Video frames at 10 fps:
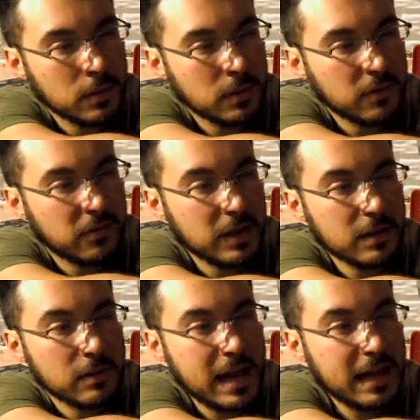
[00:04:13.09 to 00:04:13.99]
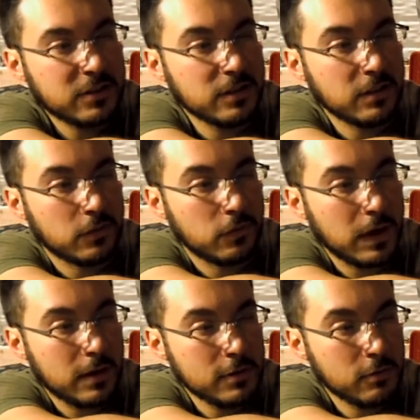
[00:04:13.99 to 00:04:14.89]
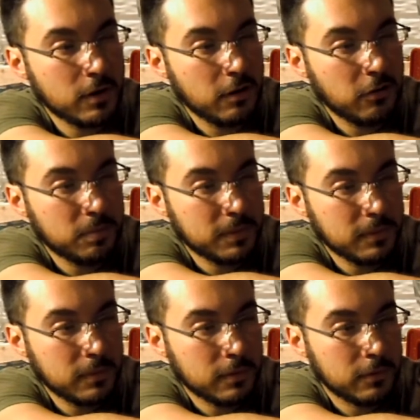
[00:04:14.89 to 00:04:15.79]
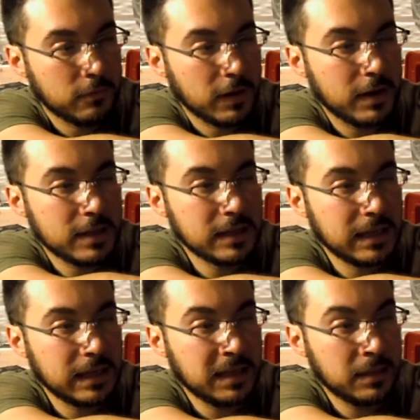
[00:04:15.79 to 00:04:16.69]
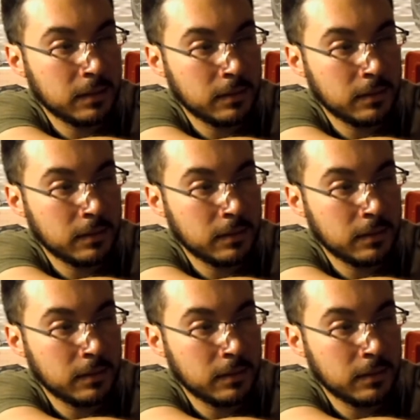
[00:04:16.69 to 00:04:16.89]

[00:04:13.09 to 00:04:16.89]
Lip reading: single action is very crisp, very clean,